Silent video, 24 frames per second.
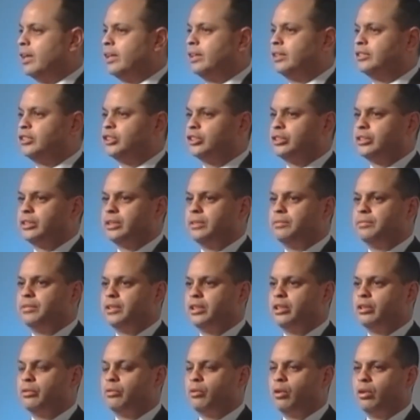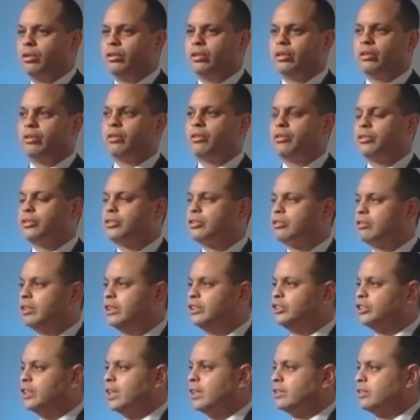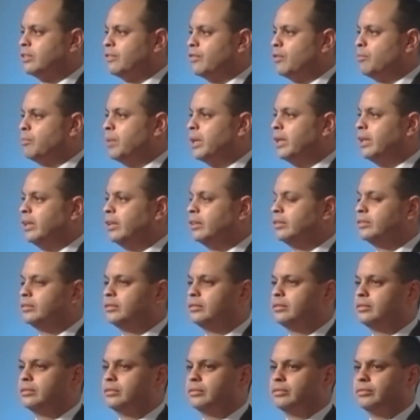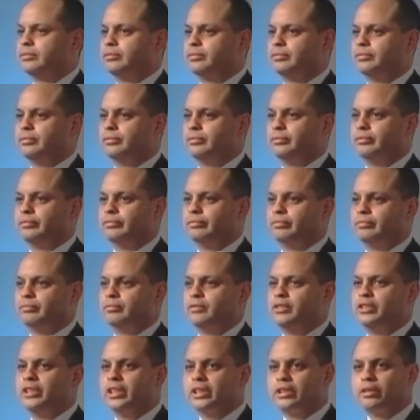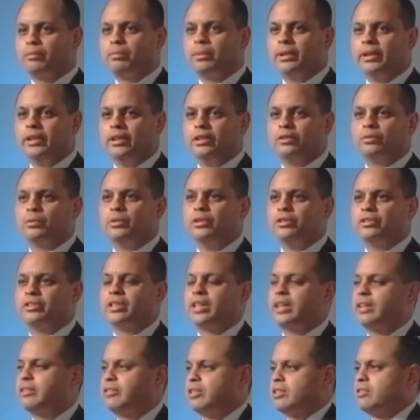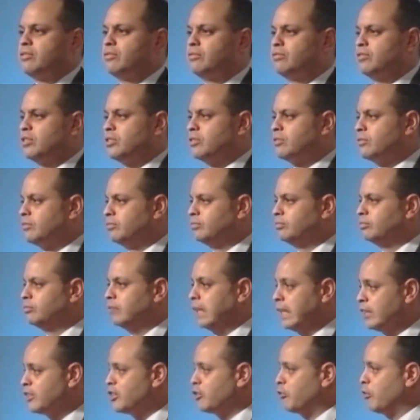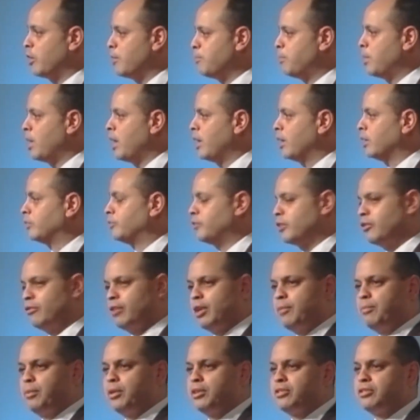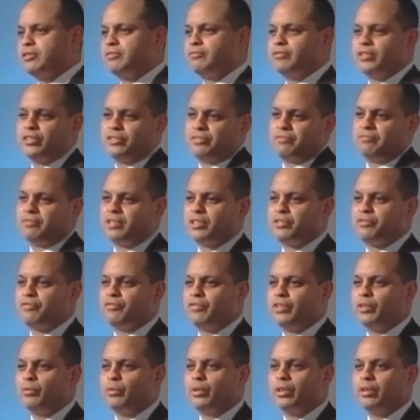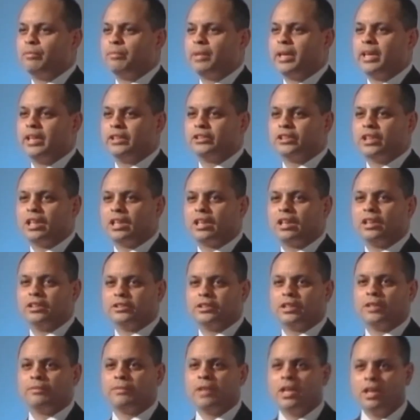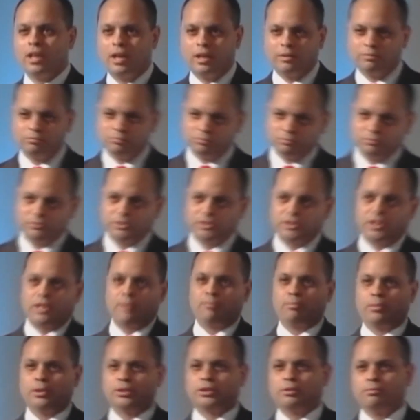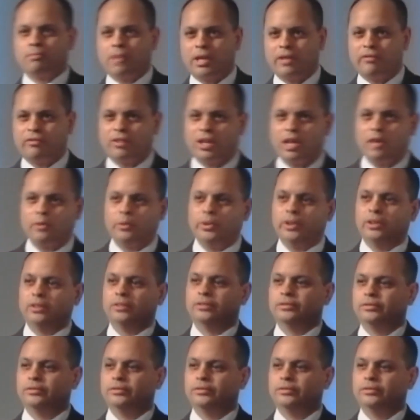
It just seems, look at all those screenshots of the money. Discipline is when you say, that's a great product for the right person, it just doesn't fit within my hedgehog concept. Just keep pushing my flywheel.